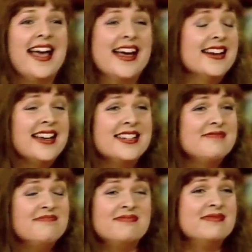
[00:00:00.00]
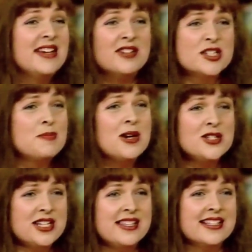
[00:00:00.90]
And I had never
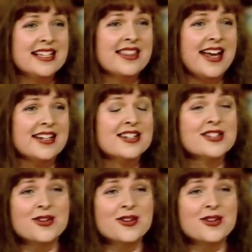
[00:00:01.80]
experienced anything like that.